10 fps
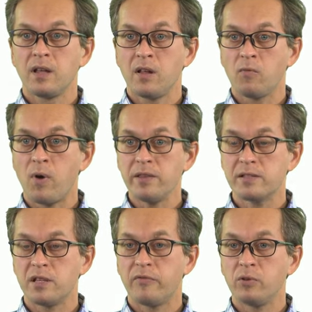Once
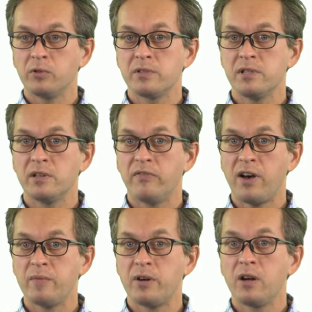the photon is in the
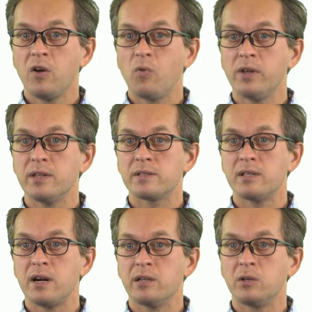fiber, we can
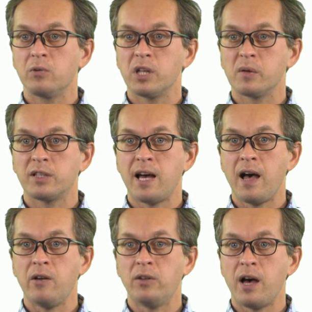start talking about
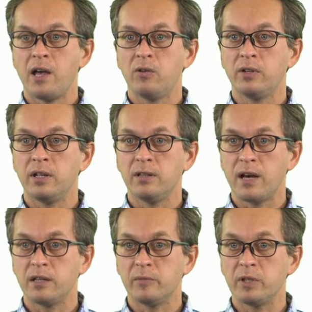ion-ion
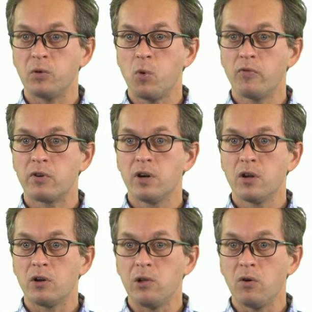entanglement over
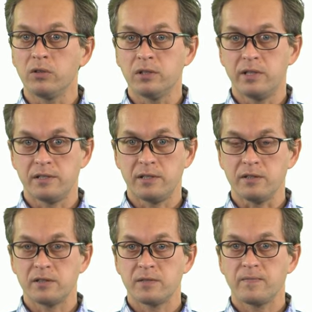long
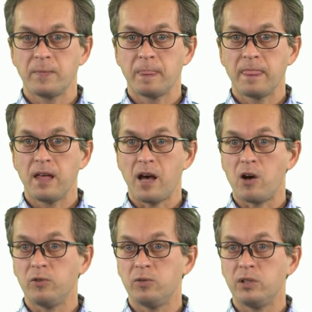distance.
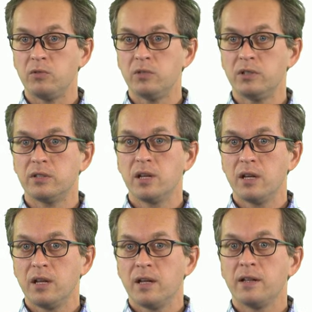How do we do it?
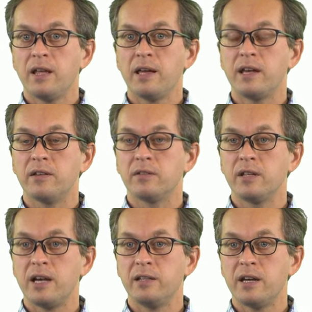Again,
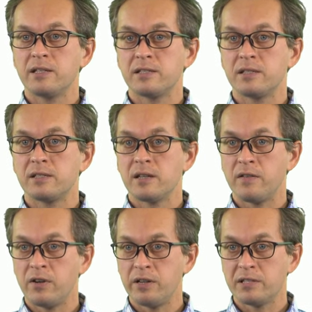the idea is uh,
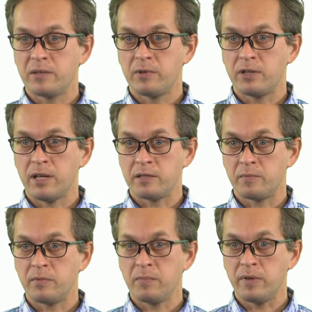very similar as
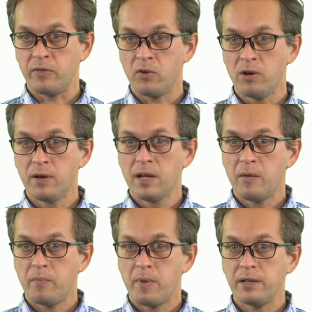before,
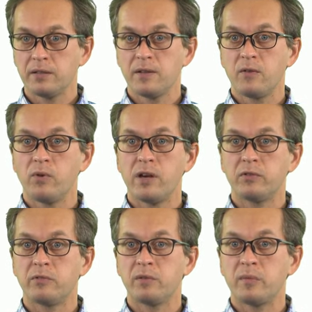but we have
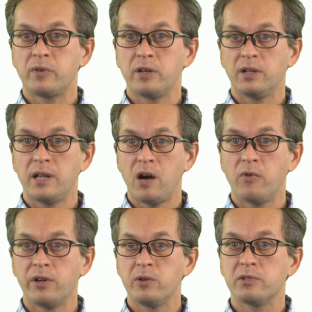to remember that now
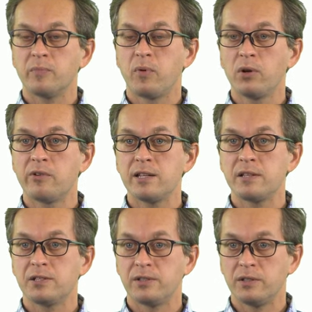we're using
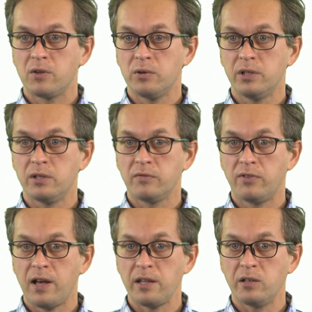polarization encoded
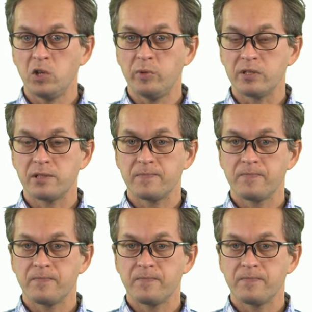flying qubits.